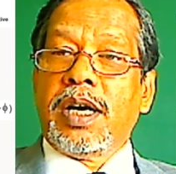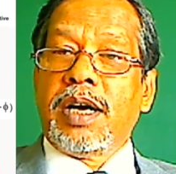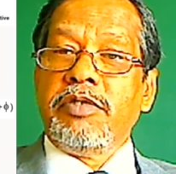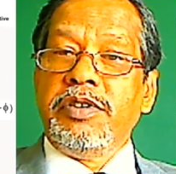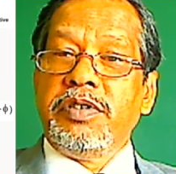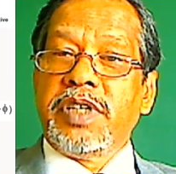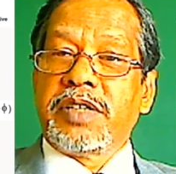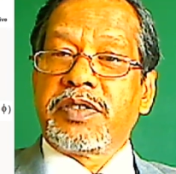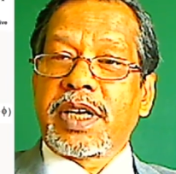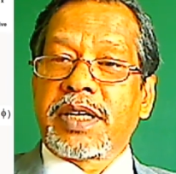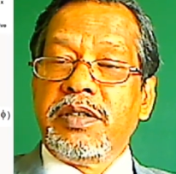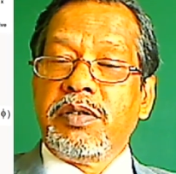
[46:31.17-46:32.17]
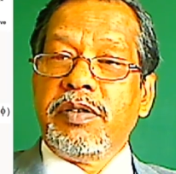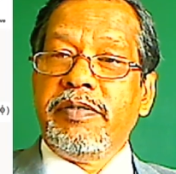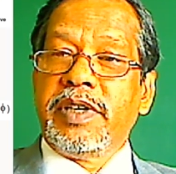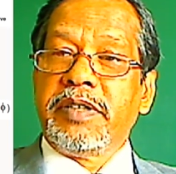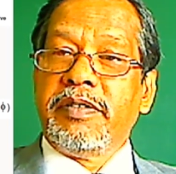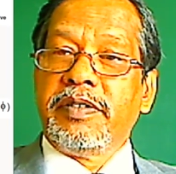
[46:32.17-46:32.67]
I'm going to take second
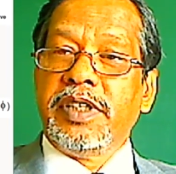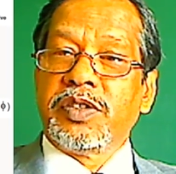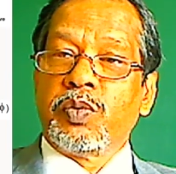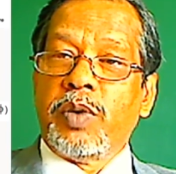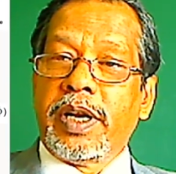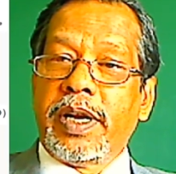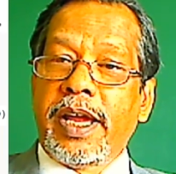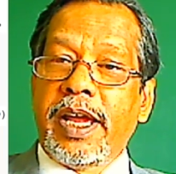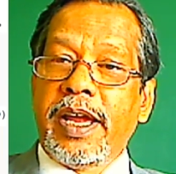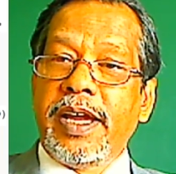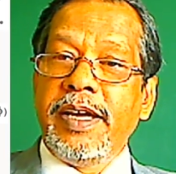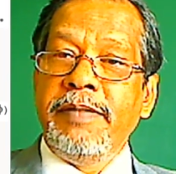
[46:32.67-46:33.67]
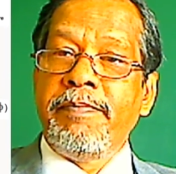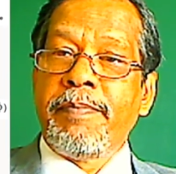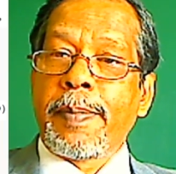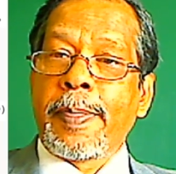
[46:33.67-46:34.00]
derivative of this one, a.